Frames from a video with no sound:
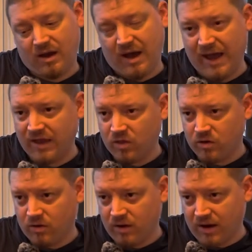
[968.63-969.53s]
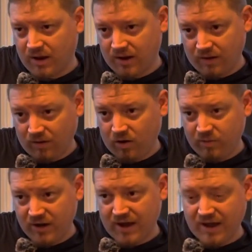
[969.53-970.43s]
I can throw it on a little
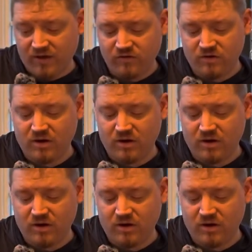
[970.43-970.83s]
bit of hyzer.